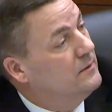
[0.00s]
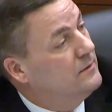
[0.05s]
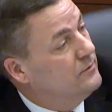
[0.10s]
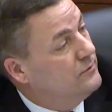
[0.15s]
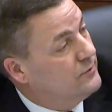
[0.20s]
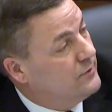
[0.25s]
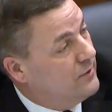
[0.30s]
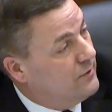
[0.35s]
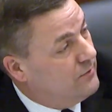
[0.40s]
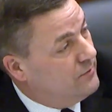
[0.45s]

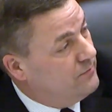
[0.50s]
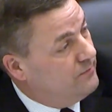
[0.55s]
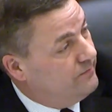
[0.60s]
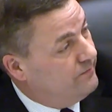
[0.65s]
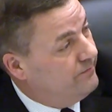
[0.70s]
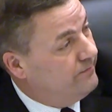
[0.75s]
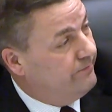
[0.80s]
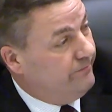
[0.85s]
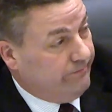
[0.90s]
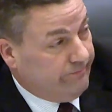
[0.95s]
So
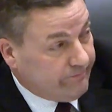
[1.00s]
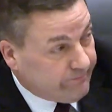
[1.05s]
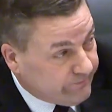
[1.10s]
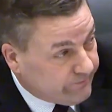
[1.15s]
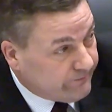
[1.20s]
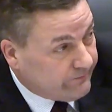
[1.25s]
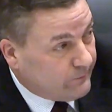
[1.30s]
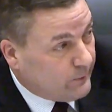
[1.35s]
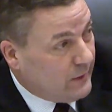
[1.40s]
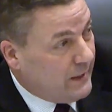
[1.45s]

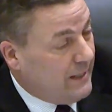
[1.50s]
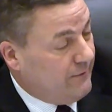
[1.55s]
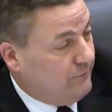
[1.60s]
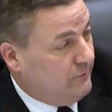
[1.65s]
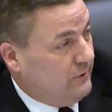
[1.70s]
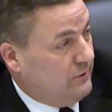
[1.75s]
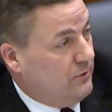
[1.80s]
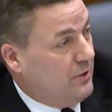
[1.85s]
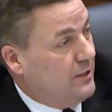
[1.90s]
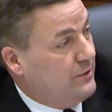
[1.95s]
we'll have
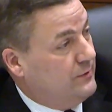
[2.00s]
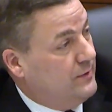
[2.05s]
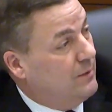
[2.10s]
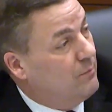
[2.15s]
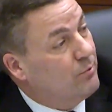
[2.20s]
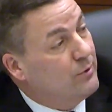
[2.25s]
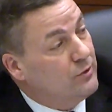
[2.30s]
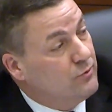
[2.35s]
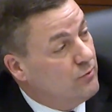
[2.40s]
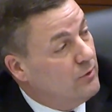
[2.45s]
to cross that
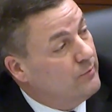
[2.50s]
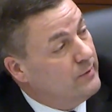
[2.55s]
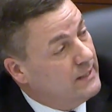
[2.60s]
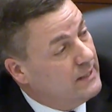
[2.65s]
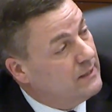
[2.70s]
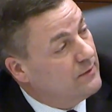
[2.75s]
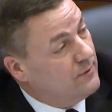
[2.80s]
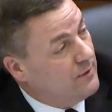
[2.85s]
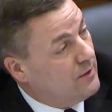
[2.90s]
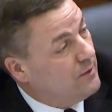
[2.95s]
bridge when we
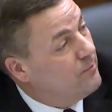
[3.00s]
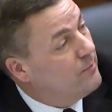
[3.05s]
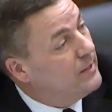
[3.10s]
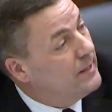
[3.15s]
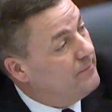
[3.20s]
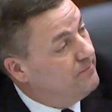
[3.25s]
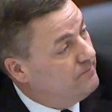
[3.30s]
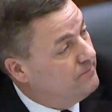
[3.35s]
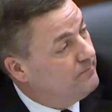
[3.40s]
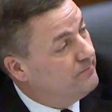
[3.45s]
get there,
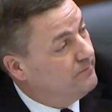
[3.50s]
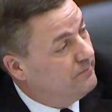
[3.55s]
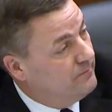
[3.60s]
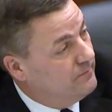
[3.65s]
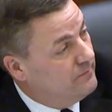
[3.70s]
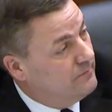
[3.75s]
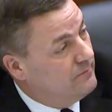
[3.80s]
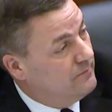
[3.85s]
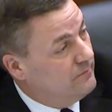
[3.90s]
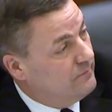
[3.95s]
but
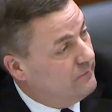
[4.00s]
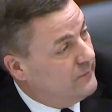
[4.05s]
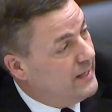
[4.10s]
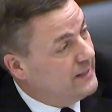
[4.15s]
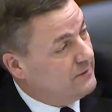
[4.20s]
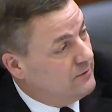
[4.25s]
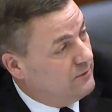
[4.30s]
that's